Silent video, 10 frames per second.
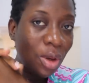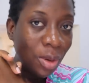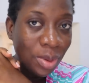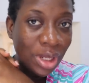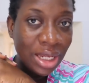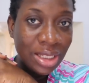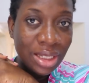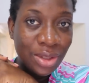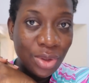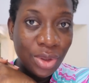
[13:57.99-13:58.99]
Hope you guys
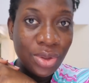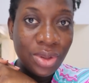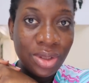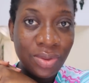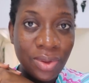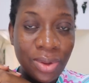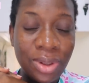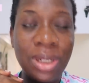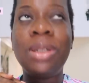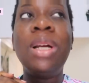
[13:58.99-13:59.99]
enjoyed today's
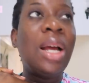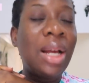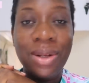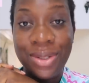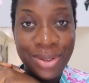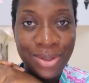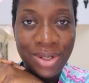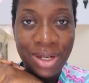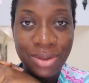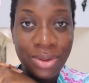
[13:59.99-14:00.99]
vlog. I'll see you
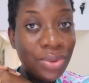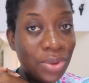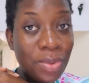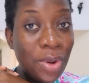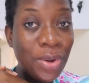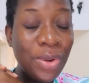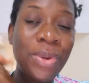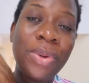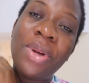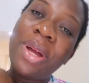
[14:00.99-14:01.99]
guys tomorrow.